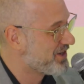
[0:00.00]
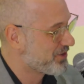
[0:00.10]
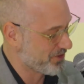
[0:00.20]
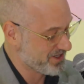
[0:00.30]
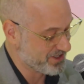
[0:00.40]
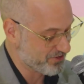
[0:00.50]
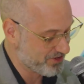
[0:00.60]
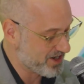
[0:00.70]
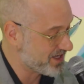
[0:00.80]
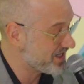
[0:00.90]
who are here,
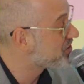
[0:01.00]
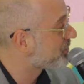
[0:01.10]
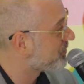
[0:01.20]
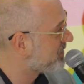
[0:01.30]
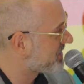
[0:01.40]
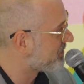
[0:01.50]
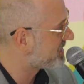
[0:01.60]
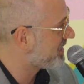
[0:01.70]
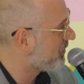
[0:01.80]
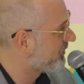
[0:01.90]
introduce
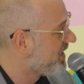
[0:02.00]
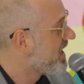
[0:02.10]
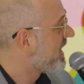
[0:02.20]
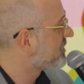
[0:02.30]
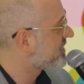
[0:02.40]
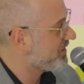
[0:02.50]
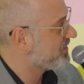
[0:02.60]
themselves and just give